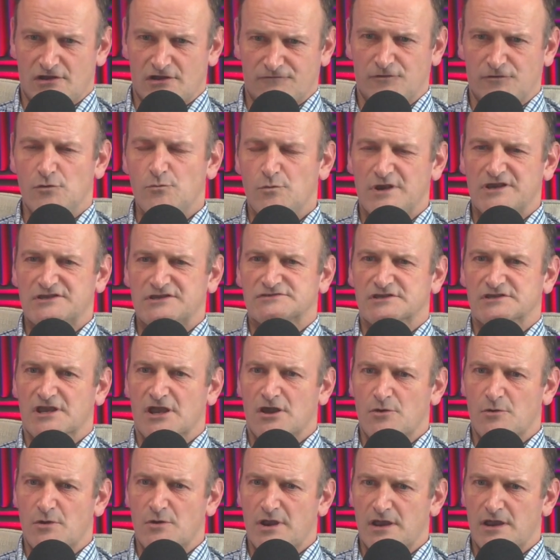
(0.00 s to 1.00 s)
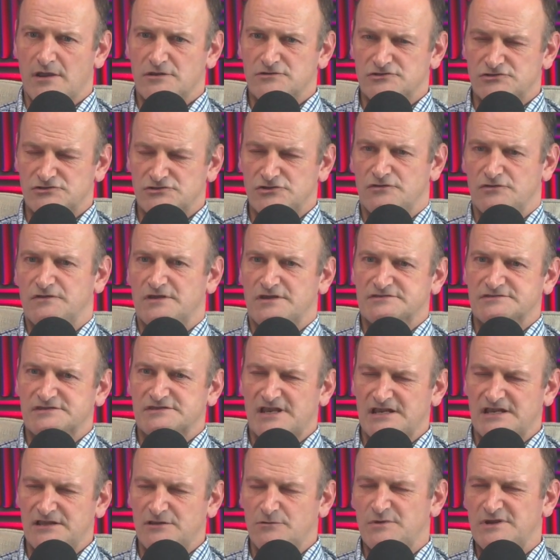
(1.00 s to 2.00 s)
a few weeks ago to do
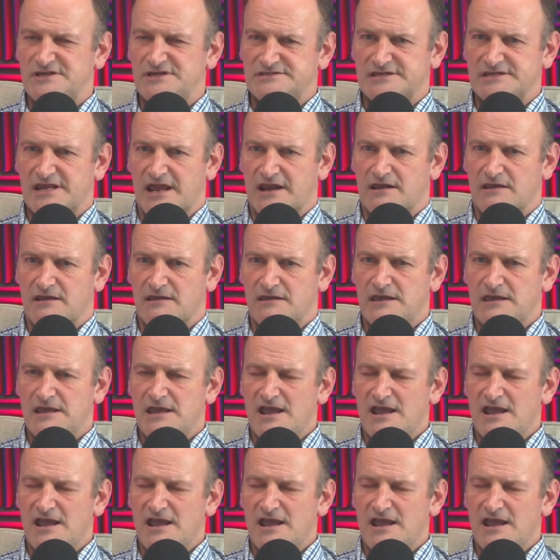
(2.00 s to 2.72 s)
this in Louisiana.